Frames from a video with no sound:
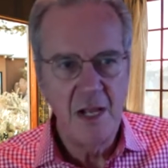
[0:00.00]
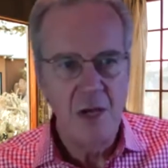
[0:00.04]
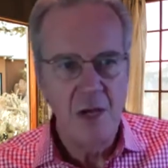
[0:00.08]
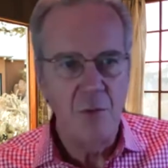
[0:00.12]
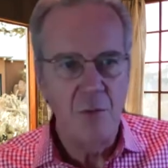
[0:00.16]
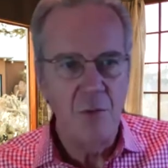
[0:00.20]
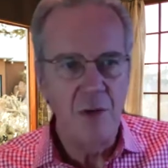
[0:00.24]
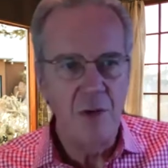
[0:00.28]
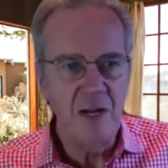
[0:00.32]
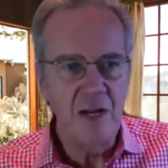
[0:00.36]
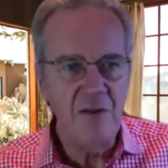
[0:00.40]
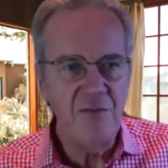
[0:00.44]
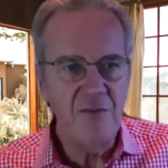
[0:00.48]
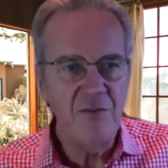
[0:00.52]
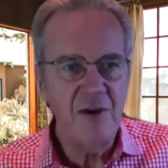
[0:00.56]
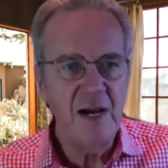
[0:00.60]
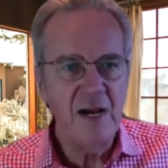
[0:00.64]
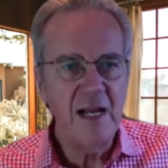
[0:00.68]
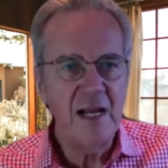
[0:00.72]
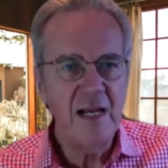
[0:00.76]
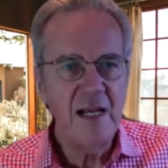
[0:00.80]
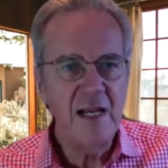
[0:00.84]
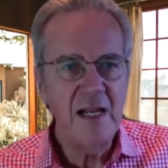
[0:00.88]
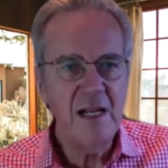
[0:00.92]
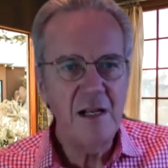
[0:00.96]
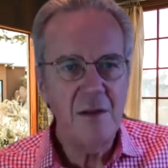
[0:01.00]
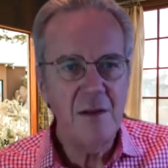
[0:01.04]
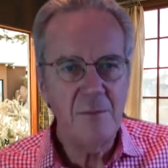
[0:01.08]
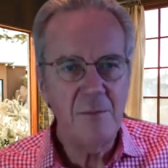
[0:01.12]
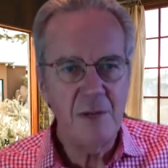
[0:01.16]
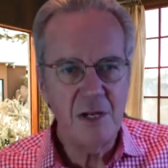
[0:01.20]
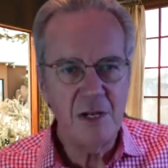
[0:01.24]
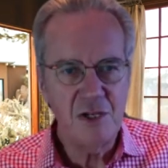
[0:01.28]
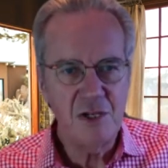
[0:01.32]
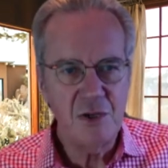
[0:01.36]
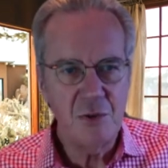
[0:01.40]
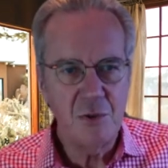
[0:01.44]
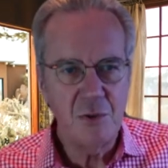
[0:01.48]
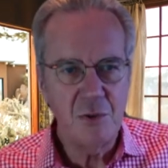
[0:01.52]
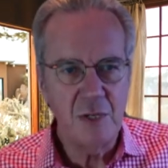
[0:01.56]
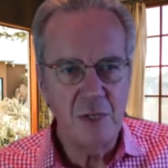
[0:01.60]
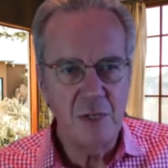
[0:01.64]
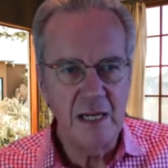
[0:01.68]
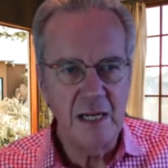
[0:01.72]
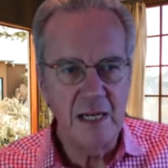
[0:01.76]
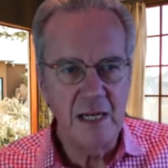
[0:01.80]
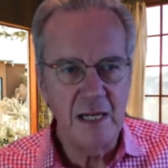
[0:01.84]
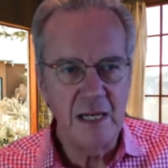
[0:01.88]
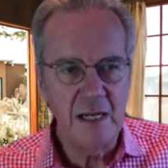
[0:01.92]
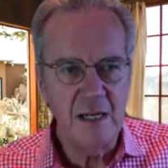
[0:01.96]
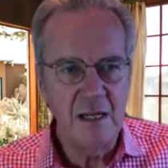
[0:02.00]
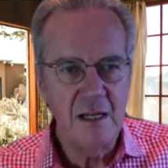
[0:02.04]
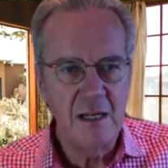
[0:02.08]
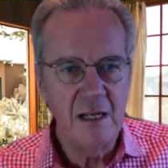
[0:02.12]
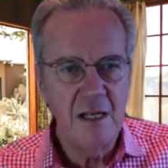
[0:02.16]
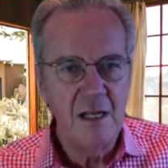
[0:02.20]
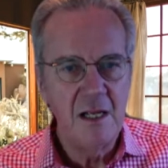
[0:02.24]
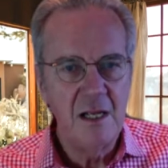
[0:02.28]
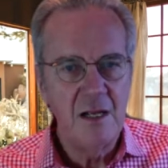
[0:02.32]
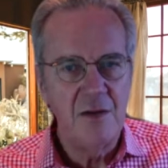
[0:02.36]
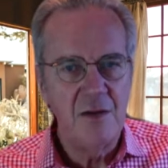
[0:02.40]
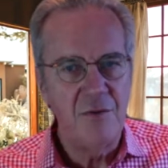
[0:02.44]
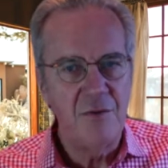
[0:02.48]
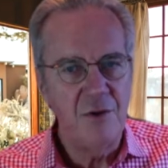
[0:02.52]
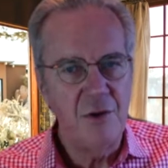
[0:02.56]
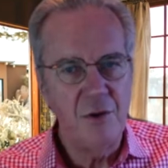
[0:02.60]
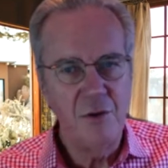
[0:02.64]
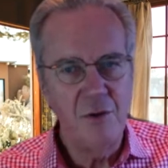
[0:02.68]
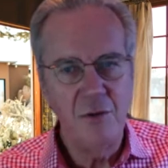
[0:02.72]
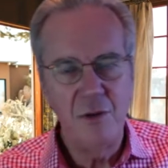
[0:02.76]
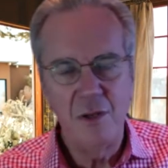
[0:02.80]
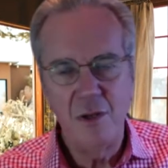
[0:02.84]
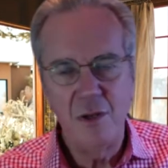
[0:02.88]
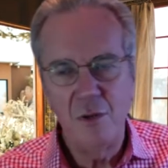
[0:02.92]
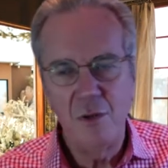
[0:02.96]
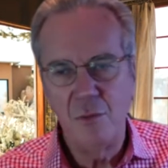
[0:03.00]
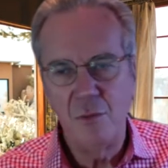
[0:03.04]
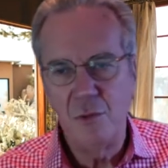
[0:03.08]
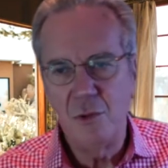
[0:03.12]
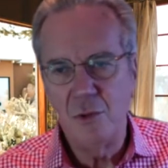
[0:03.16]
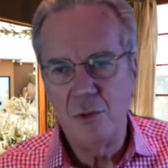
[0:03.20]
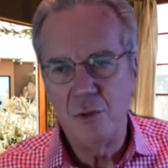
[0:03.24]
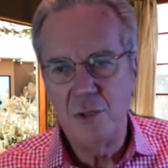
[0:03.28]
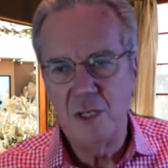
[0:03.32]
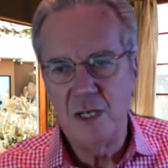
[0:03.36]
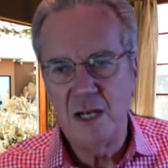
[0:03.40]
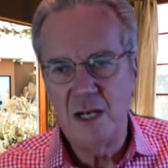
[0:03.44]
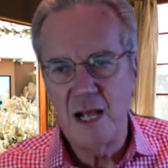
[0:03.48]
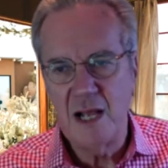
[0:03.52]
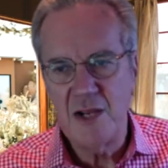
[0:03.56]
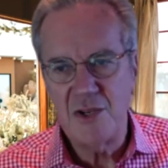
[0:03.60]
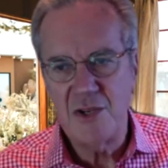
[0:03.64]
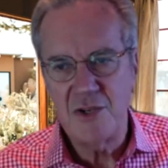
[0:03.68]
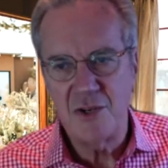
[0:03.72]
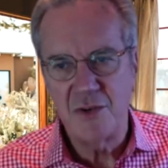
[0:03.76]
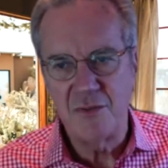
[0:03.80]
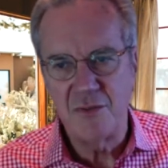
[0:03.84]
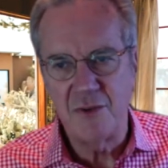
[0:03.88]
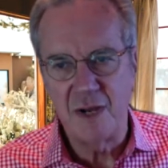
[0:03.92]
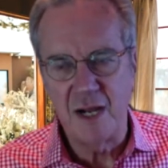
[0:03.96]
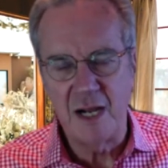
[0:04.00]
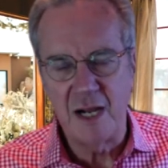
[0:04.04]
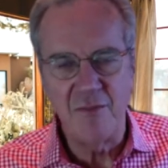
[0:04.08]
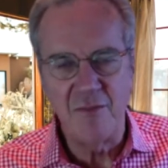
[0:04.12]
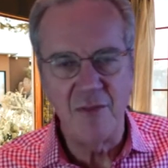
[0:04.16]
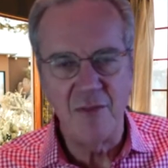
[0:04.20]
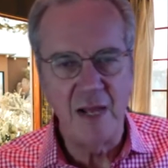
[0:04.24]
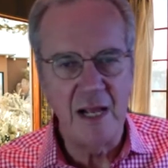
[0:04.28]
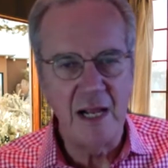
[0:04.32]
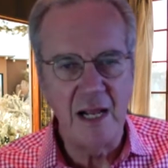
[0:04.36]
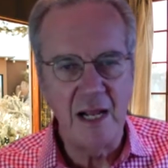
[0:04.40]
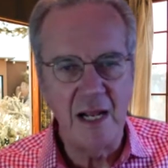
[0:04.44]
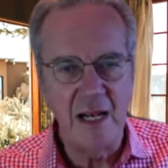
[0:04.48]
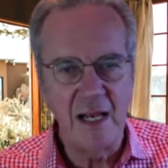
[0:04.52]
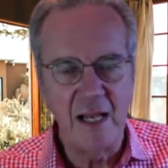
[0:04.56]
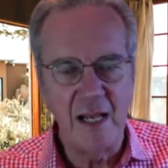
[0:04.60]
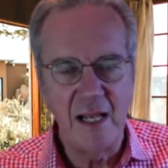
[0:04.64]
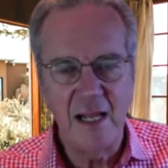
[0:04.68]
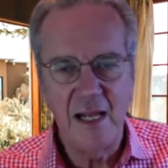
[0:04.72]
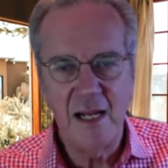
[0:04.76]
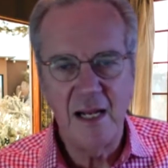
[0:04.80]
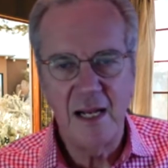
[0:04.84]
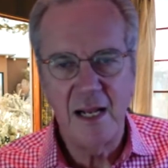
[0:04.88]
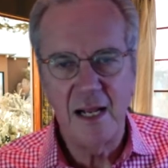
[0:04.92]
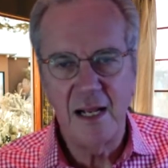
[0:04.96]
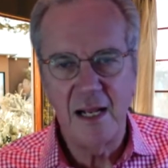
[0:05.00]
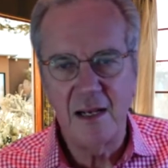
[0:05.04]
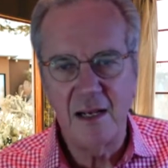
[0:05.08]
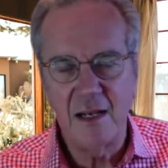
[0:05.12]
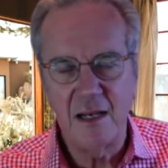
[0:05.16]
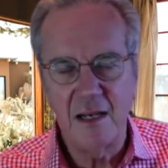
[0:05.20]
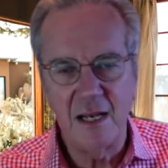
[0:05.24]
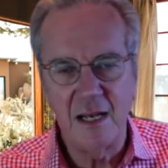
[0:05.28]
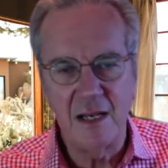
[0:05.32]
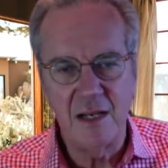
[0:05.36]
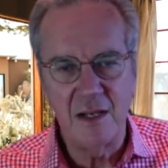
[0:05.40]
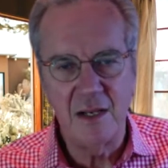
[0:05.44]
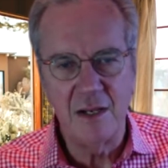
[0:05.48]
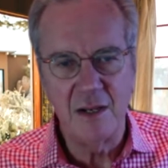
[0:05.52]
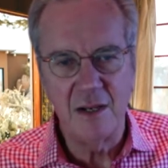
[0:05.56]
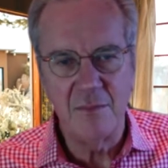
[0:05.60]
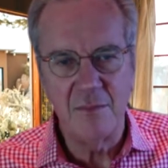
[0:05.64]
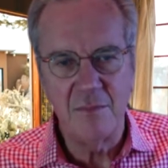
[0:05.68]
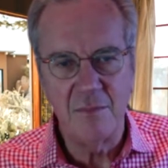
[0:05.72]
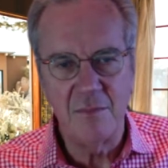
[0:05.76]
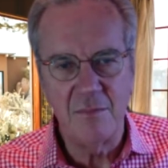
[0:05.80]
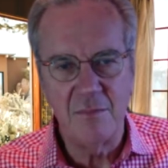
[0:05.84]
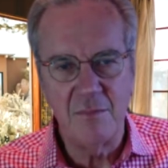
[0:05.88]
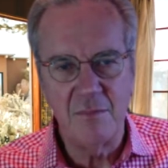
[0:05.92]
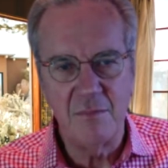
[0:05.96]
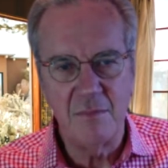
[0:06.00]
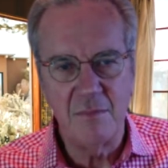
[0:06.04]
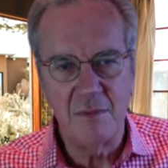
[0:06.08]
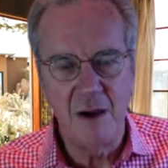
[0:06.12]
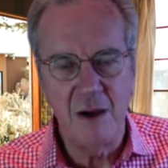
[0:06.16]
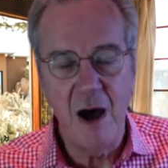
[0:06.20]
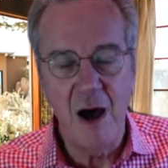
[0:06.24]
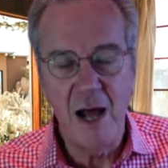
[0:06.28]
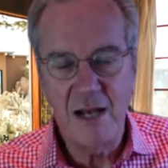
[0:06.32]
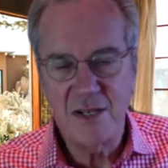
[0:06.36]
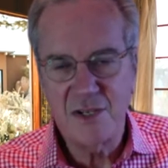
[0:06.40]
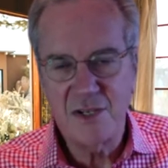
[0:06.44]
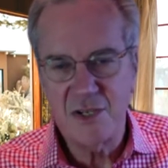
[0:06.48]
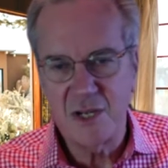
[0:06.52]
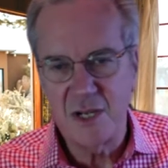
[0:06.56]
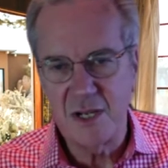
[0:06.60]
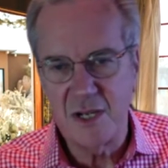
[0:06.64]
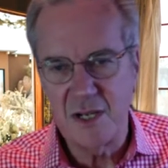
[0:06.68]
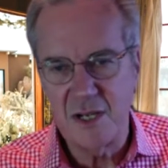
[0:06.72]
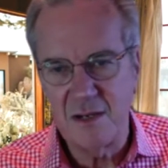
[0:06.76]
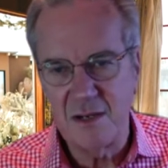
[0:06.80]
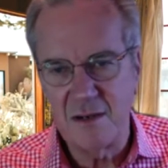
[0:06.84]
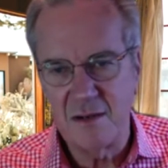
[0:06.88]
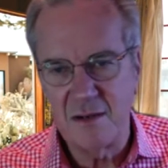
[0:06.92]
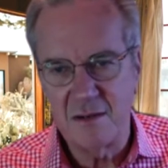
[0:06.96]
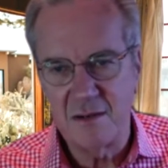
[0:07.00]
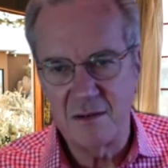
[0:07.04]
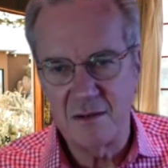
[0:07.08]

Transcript: When he finally capitulated, few of the wounded had survived. They had lain out in the hot sun